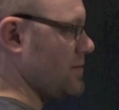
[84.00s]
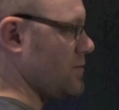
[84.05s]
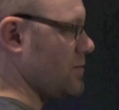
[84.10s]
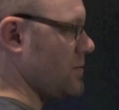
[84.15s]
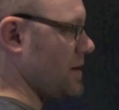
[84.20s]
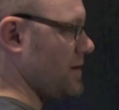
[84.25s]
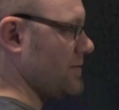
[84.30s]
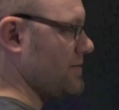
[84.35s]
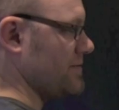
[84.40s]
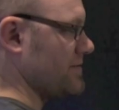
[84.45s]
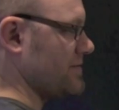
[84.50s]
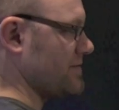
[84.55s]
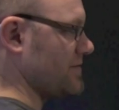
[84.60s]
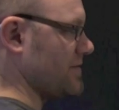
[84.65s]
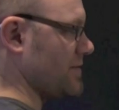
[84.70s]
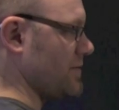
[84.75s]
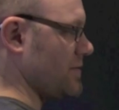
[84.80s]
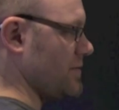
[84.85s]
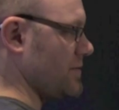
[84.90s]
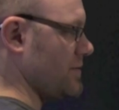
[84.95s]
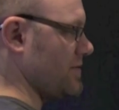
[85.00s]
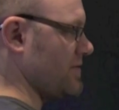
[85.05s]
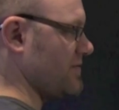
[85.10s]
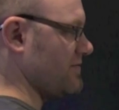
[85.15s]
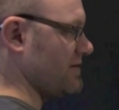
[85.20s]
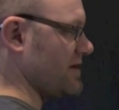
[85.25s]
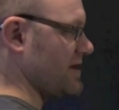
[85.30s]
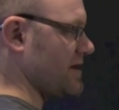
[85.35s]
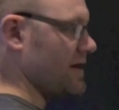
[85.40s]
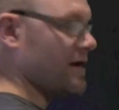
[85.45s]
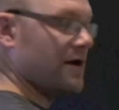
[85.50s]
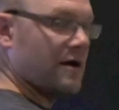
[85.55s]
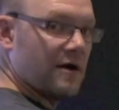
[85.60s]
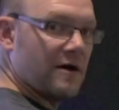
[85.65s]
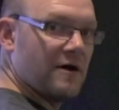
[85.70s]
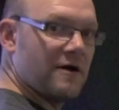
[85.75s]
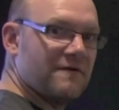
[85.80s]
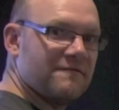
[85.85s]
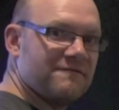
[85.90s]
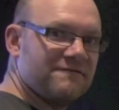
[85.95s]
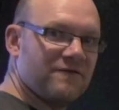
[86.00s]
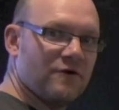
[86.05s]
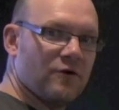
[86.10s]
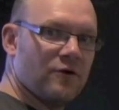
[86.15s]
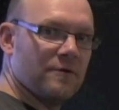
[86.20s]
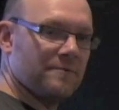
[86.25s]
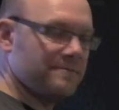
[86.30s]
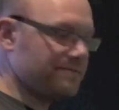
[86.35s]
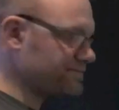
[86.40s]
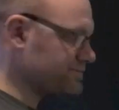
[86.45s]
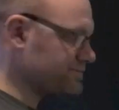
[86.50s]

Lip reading: 1, 2, 3, 4.